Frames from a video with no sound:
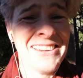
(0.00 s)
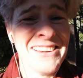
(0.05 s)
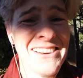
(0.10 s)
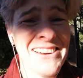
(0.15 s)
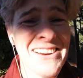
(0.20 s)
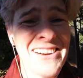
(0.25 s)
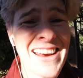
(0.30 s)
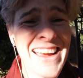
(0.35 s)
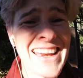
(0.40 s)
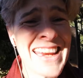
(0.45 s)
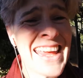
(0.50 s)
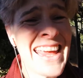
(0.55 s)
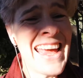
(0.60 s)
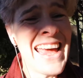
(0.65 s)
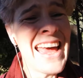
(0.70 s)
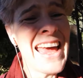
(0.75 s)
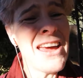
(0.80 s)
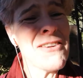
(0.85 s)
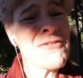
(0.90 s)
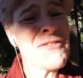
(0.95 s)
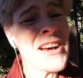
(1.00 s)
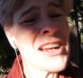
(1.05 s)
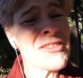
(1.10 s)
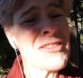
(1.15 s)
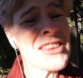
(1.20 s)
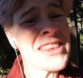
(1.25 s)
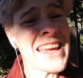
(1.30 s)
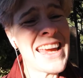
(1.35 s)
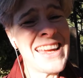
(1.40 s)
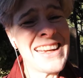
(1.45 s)
All right, have fun
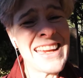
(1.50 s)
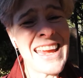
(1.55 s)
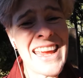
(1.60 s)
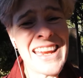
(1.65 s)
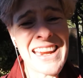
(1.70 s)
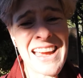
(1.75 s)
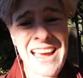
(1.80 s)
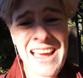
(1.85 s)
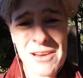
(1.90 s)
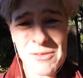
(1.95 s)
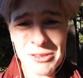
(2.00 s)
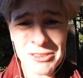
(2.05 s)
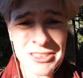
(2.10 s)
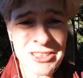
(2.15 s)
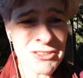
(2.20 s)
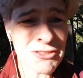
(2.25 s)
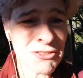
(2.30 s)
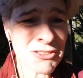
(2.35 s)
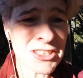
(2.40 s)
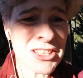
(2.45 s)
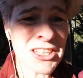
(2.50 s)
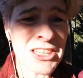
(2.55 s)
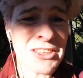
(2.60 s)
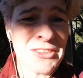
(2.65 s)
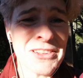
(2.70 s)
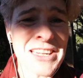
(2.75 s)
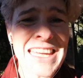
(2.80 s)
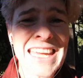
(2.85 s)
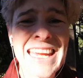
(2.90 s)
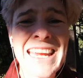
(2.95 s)
with that, and I will talk to
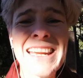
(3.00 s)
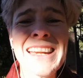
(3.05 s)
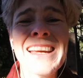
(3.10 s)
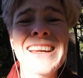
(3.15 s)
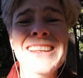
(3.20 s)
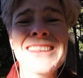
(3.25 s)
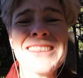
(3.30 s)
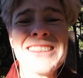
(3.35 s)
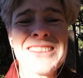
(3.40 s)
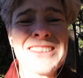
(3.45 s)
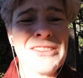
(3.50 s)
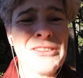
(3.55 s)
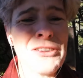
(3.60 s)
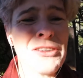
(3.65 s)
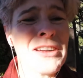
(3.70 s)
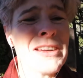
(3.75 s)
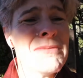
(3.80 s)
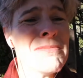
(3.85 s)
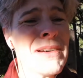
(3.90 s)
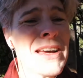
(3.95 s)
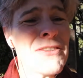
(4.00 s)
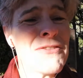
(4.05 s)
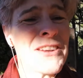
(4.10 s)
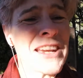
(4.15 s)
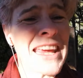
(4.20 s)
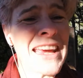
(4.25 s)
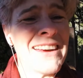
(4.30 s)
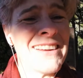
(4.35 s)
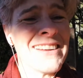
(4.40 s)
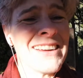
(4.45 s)
you again soon. Bye for
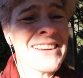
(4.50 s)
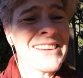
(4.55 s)
now.